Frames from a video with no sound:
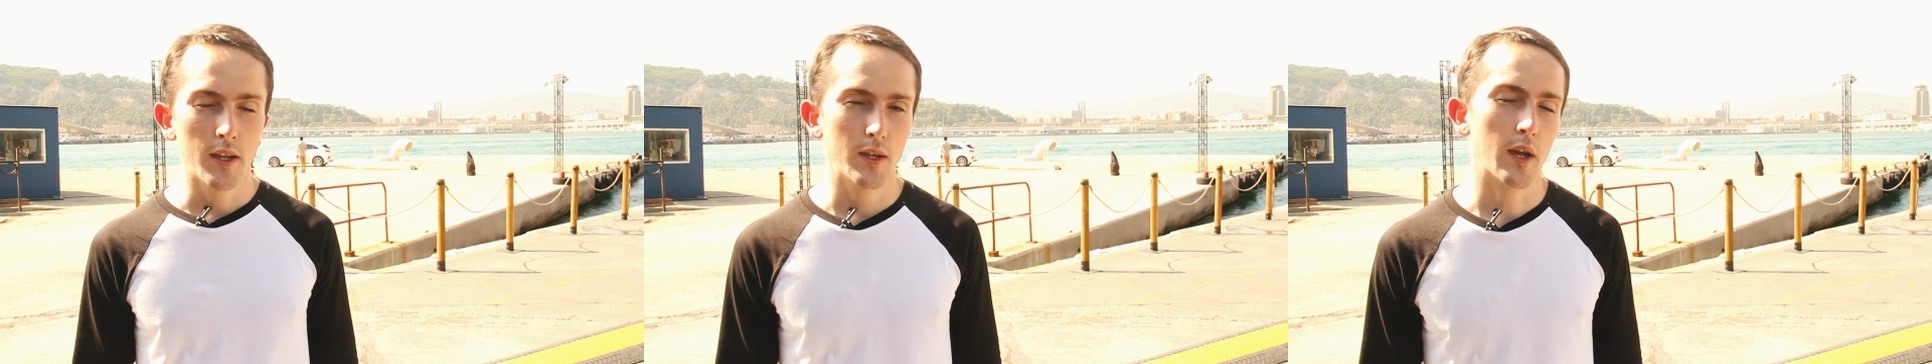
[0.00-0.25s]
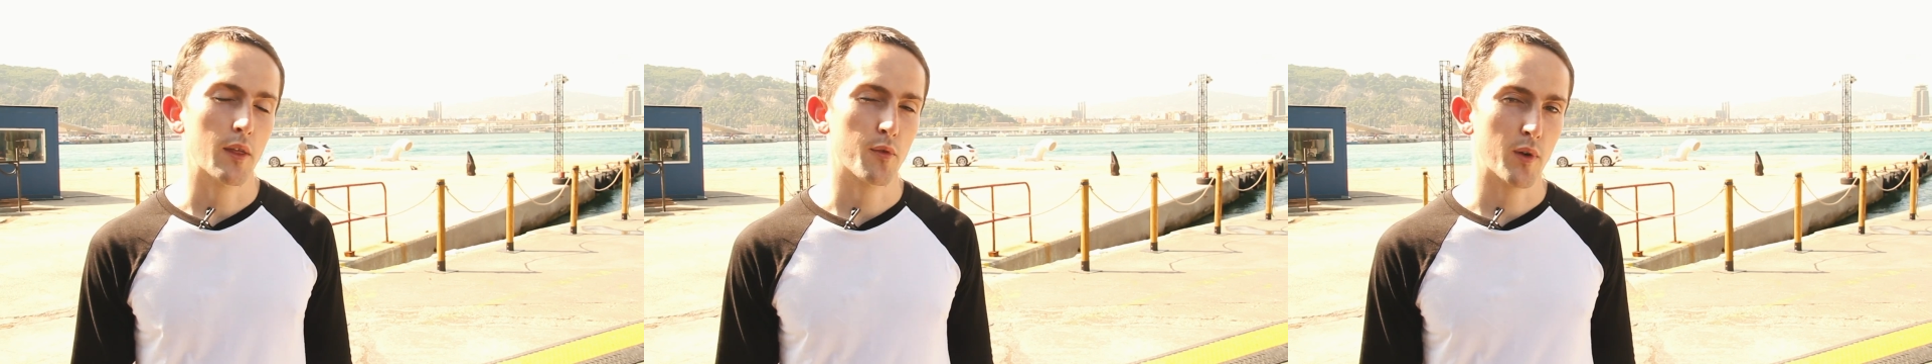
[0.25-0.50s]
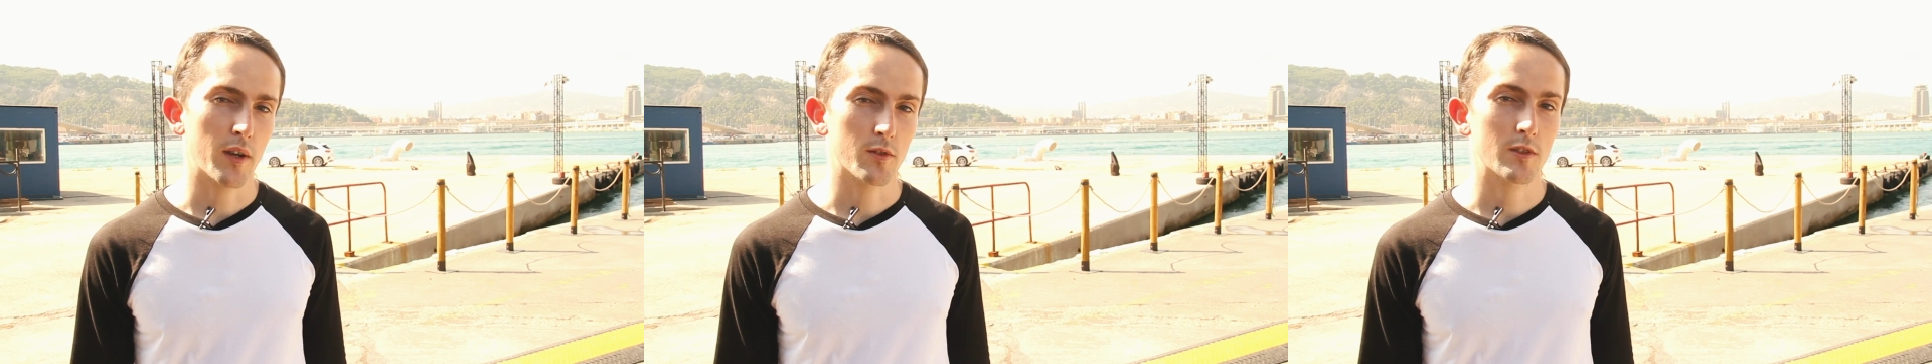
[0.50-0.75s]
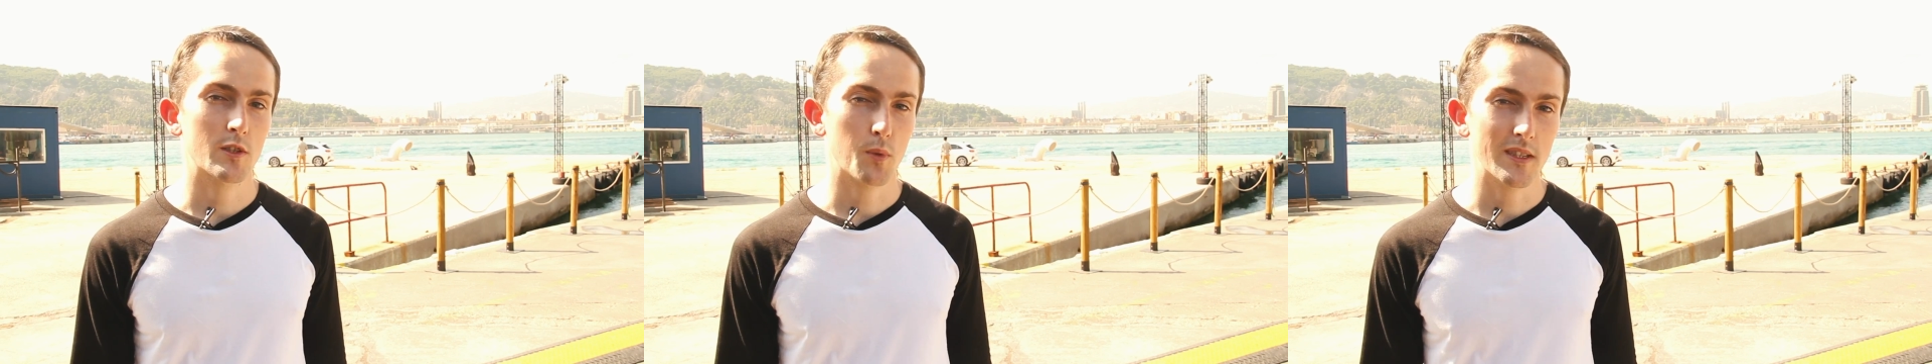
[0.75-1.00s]
you get
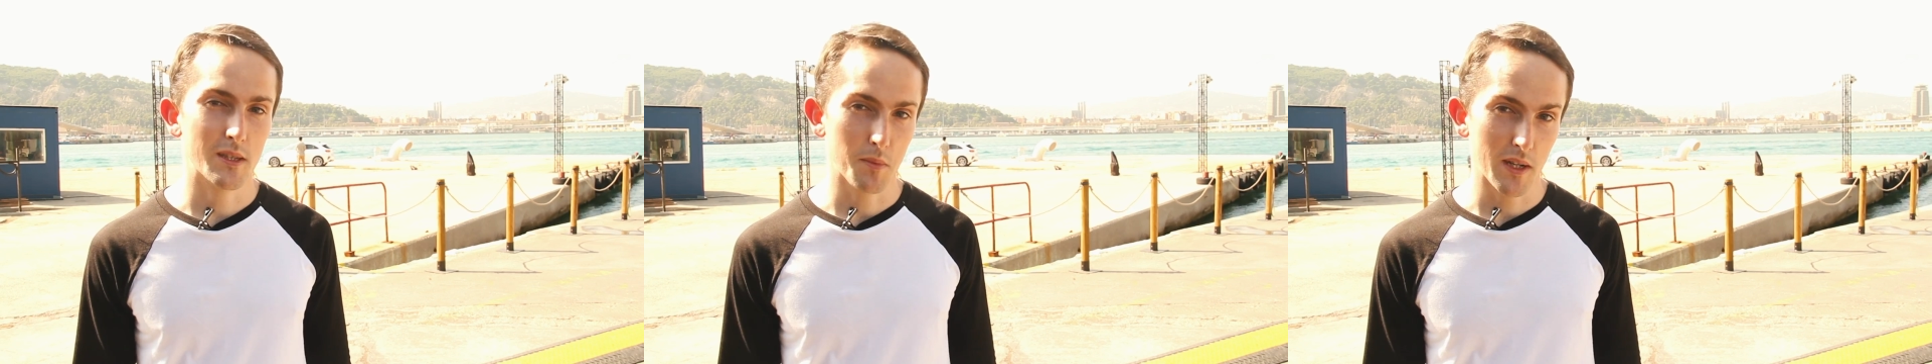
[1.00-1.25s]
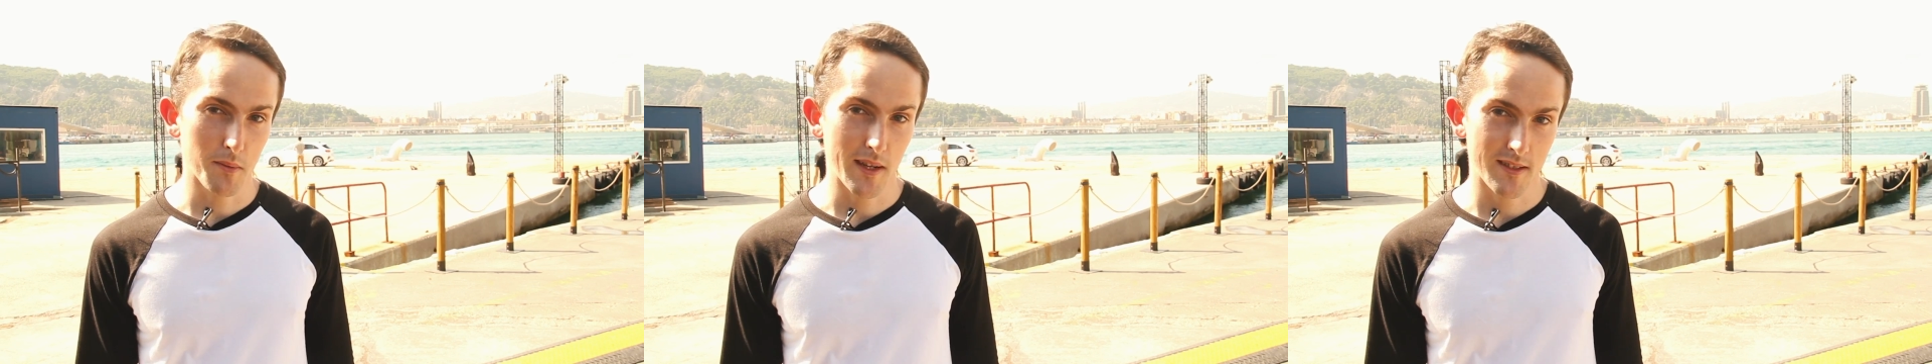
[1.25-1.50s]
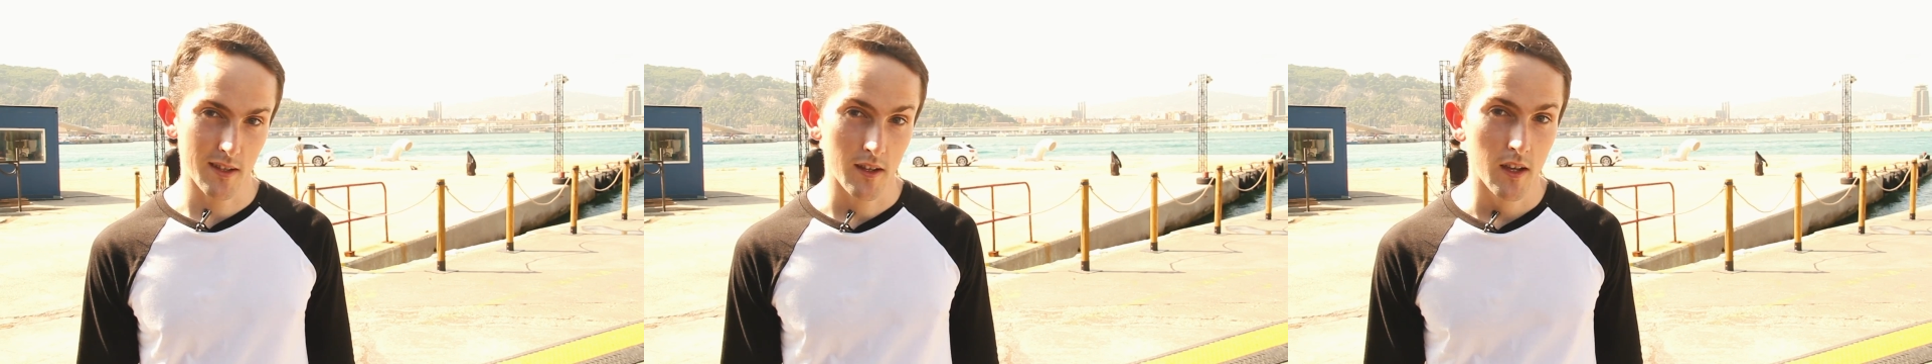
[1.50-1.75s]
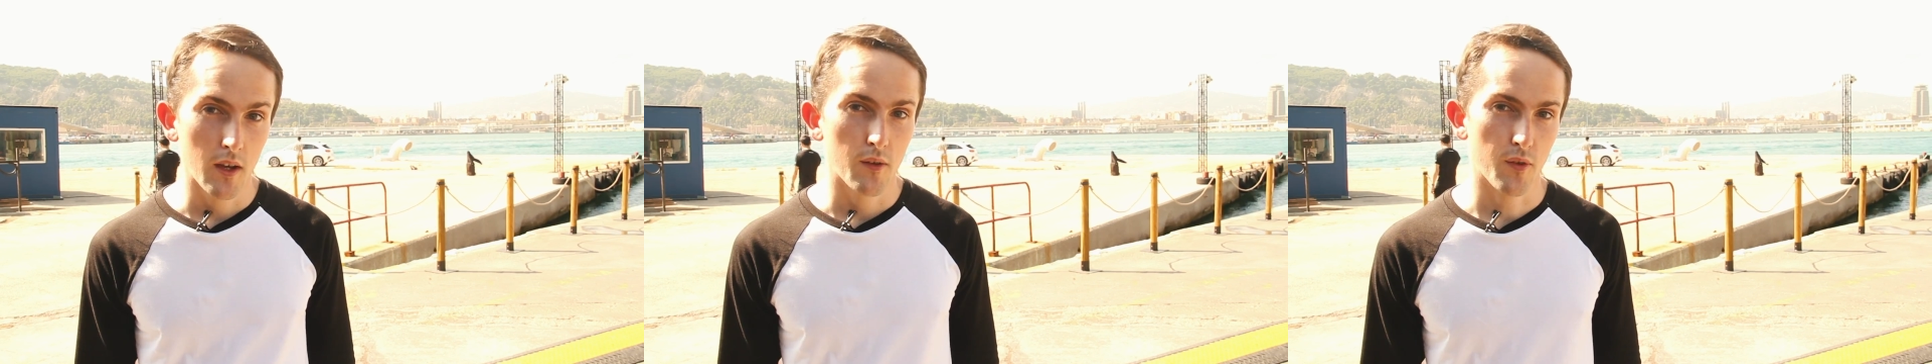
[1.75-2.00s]
320mm
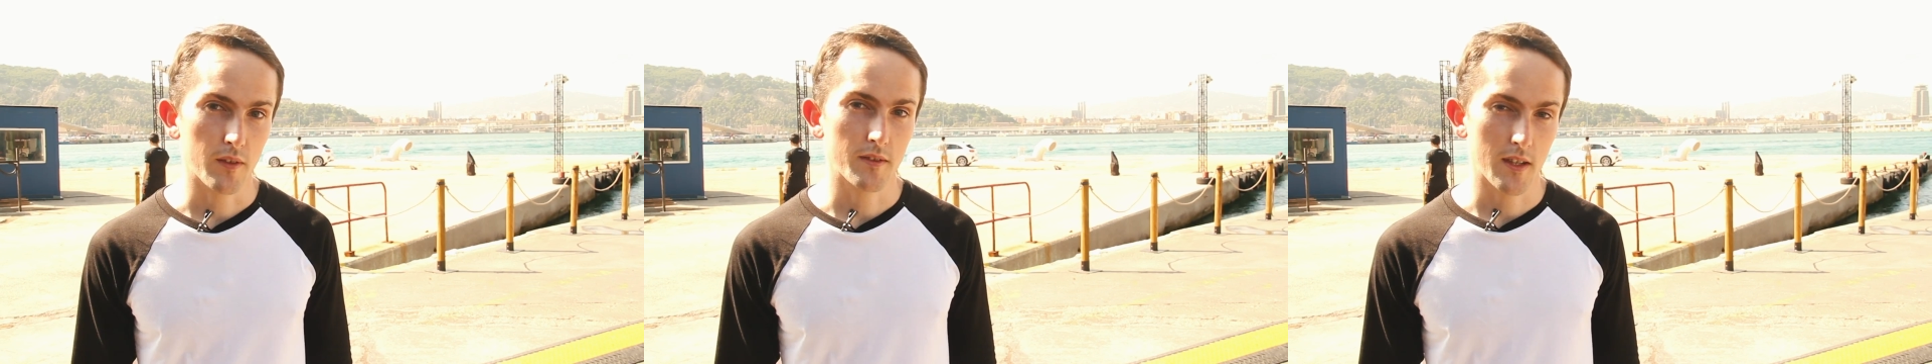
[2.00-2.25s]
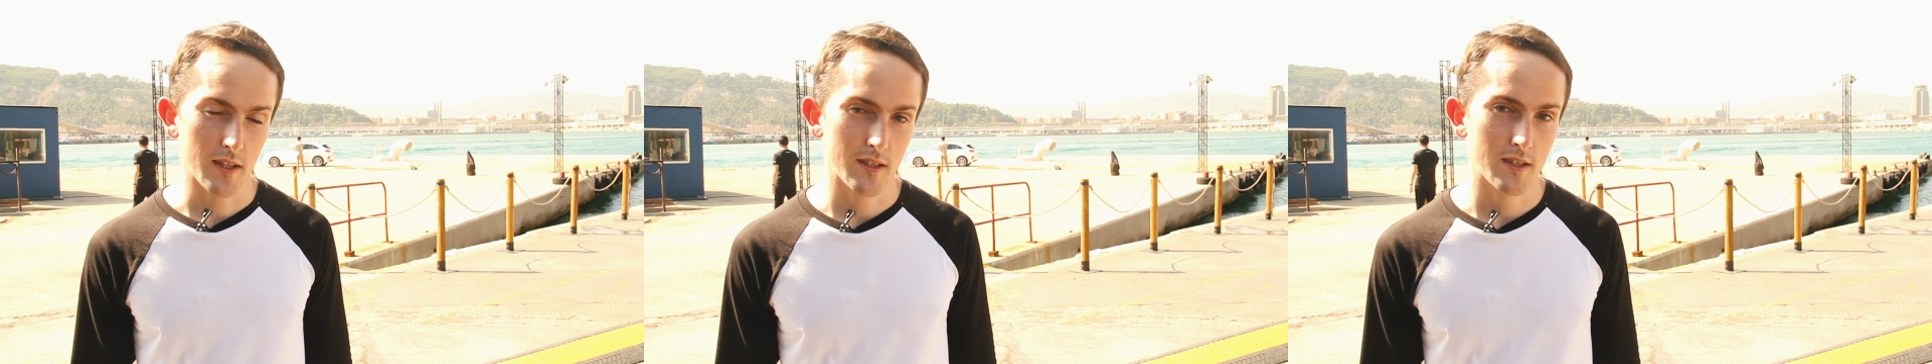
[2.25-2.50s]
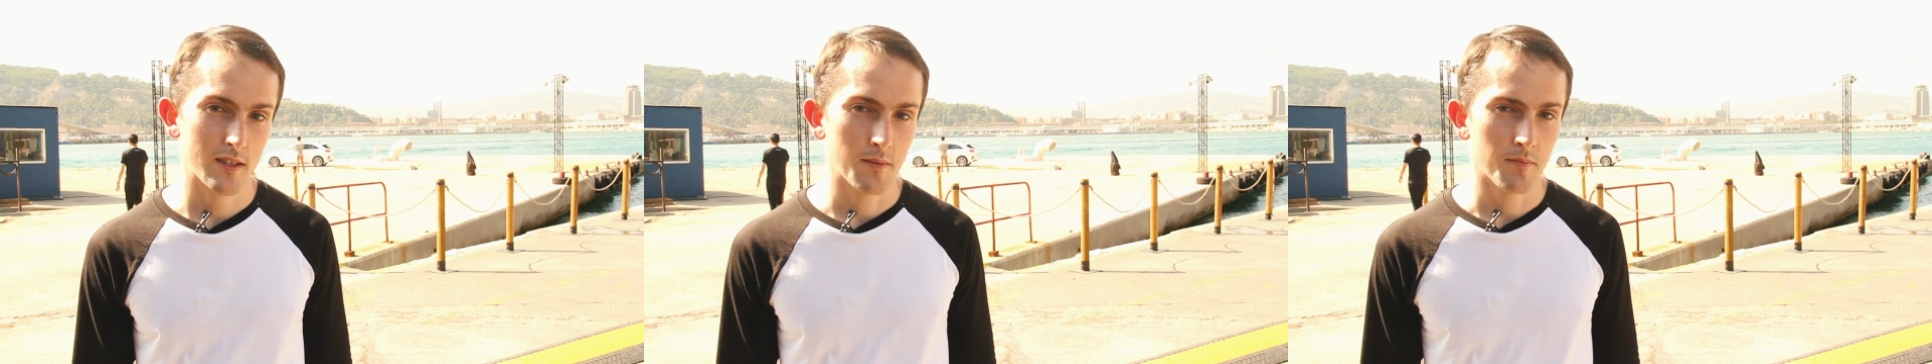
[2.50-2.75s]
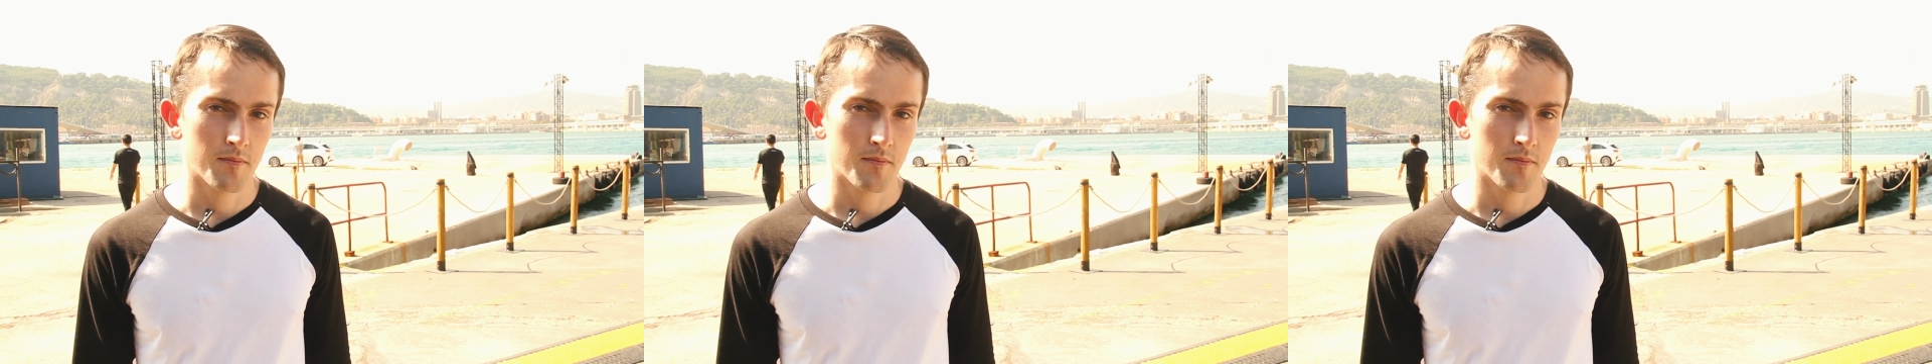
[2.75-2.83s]
front discs.